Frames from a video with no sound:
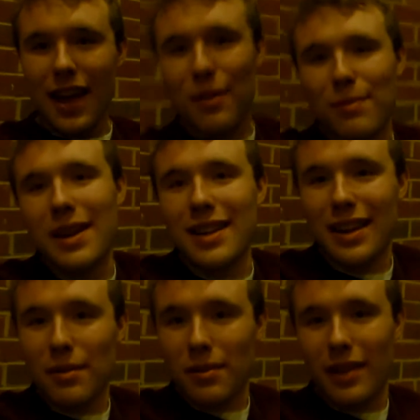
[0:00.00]
And we
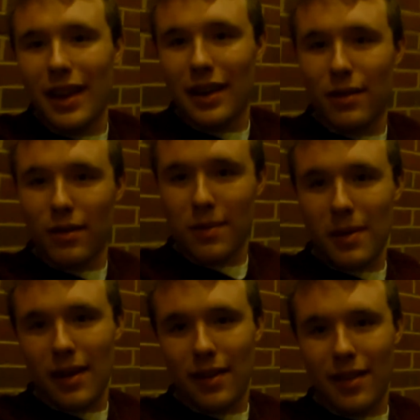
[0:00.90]
didn't really get to
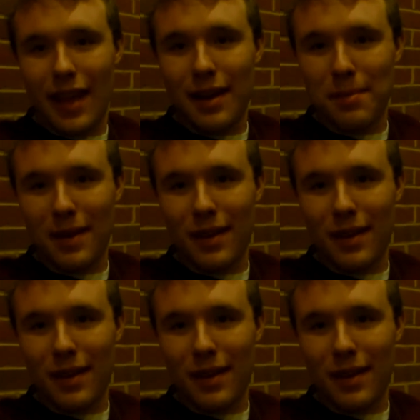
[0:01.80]
experience that